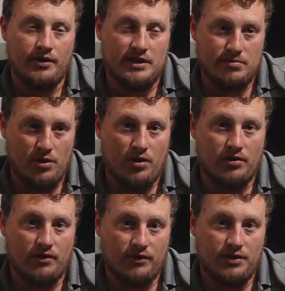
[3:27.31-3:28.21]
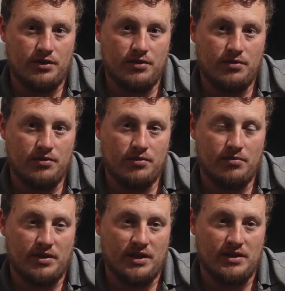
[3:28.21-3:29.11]
smaller of the two
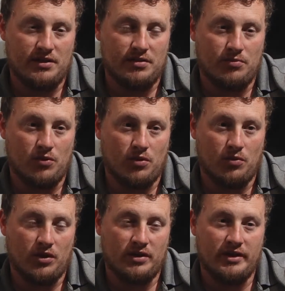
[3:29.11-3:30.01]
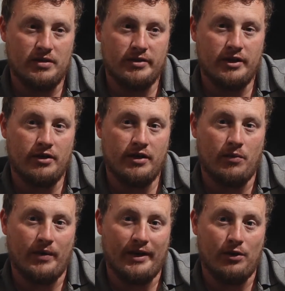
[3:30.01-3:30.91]
because there's more work that needs to be done on it
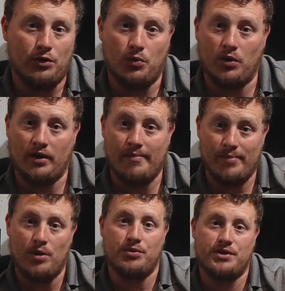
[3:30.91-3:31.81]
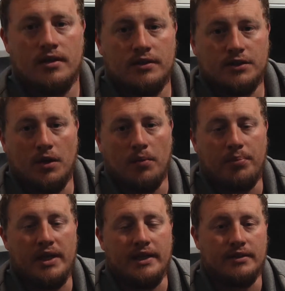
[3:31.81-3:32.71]
and we need to learn to work on boats. So
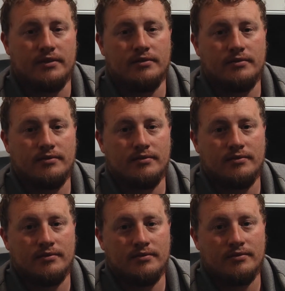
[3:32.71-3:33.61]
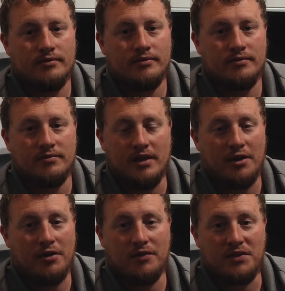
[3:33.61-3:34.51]
Pete, I
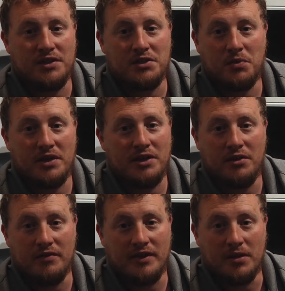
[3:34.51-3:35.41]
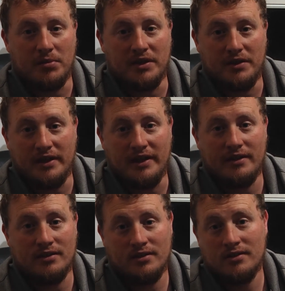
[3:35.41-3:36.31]
don't know if this is why you didn't do the video, but you
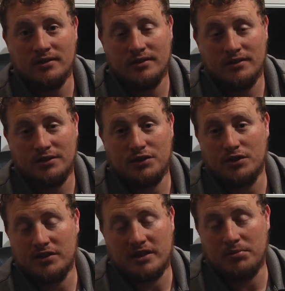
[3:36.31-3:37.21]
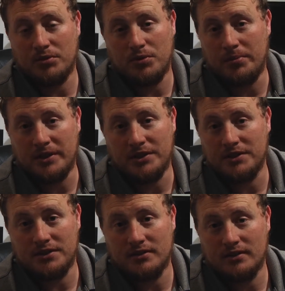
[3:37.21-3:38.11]
need to show us a couple cool
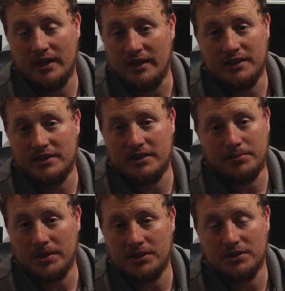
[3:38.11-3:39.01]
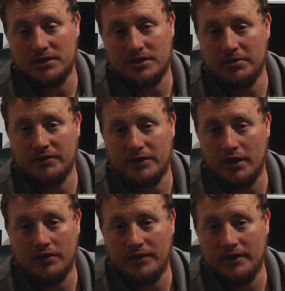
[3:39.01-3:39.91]
pictures. I need to see some pictures, some of your
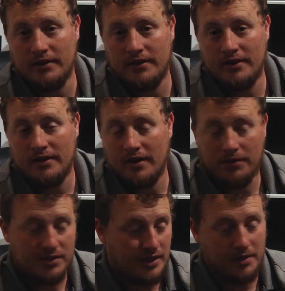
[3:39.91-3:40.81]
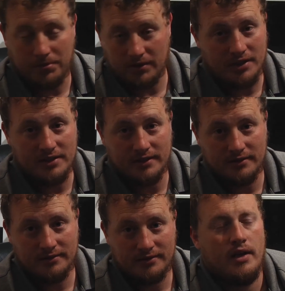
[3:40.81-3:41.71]
photography. I want to see how you're
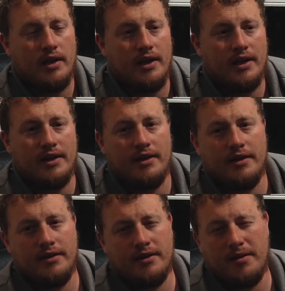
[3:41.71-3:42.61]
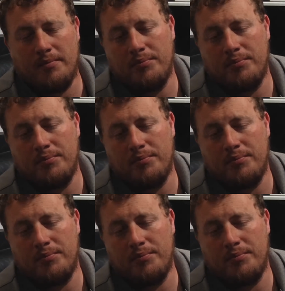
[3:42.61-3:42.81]
progressing. And